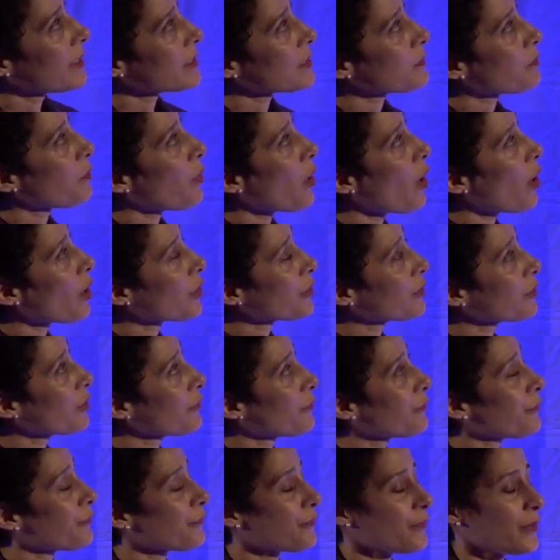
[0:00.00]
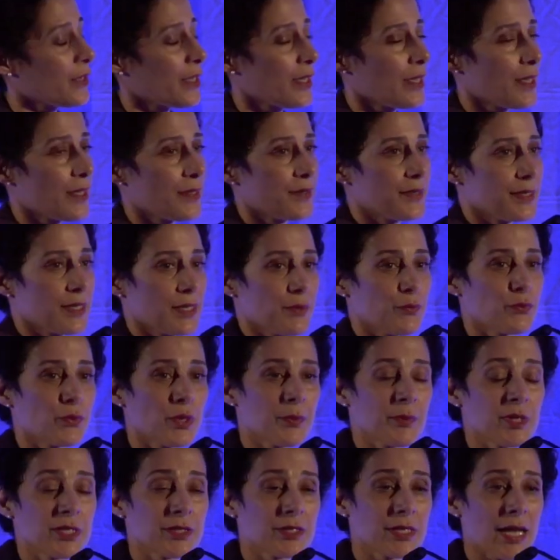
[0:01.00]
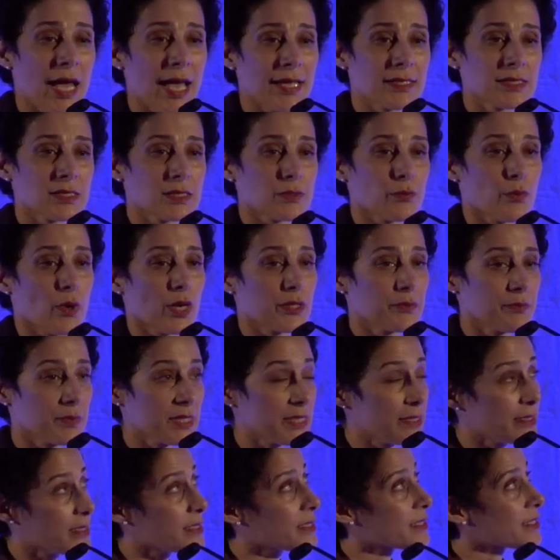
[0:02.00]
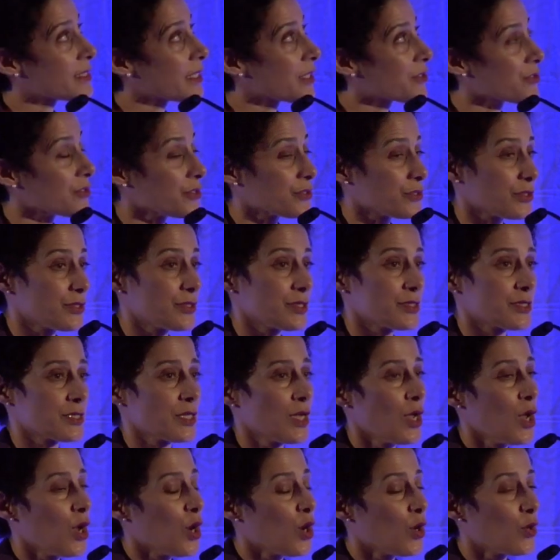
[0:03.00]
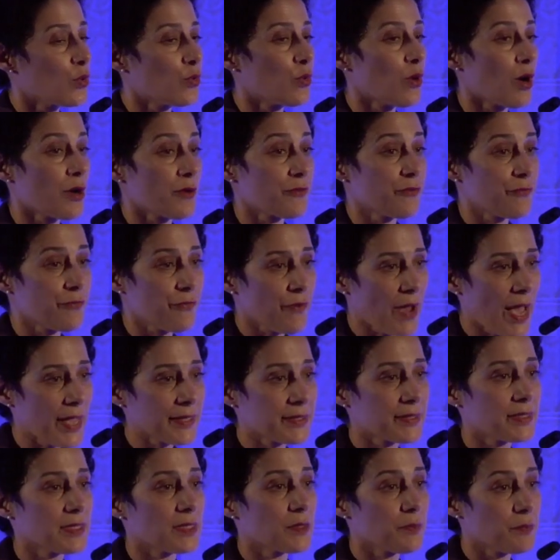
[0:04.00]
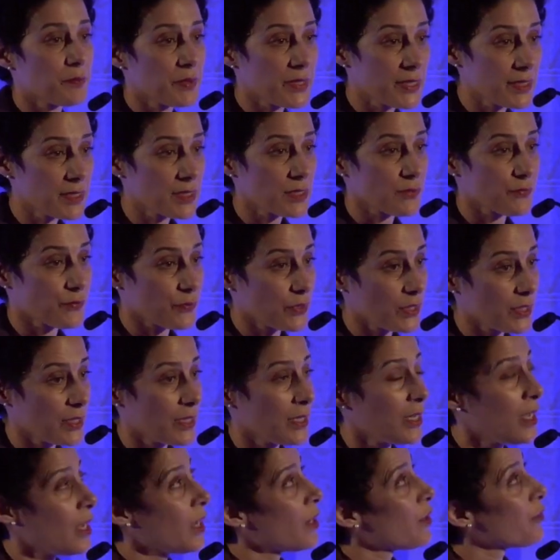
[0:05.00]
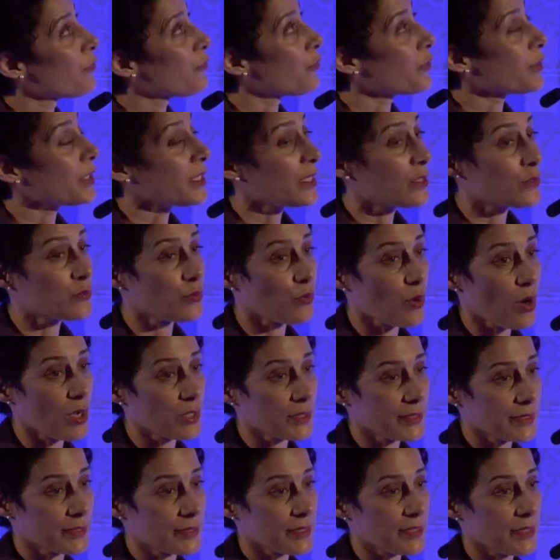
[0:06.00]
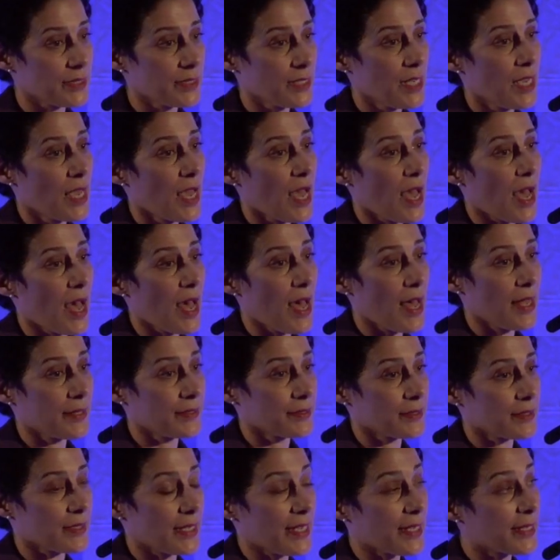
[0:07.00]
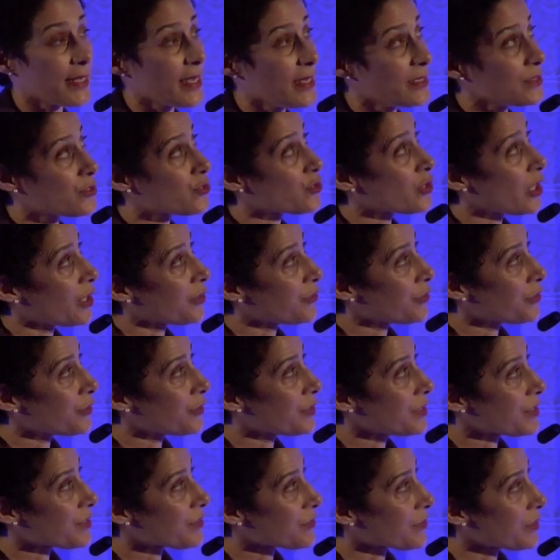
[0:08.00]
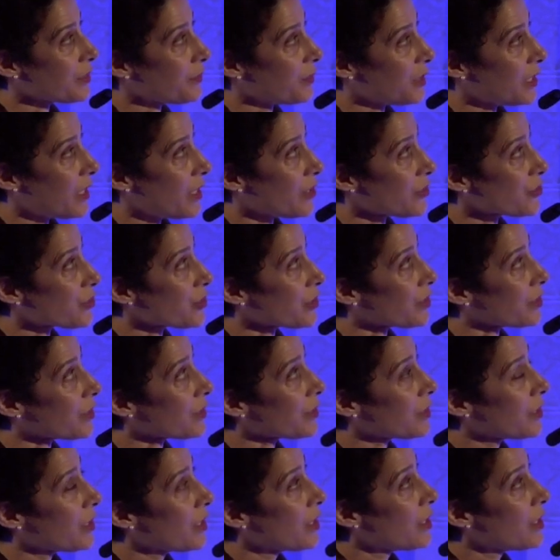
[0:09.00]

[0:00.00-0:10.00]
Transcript: is part of the women rights 1 million signatures who are fighting peacefully for equality and against gender discrimination.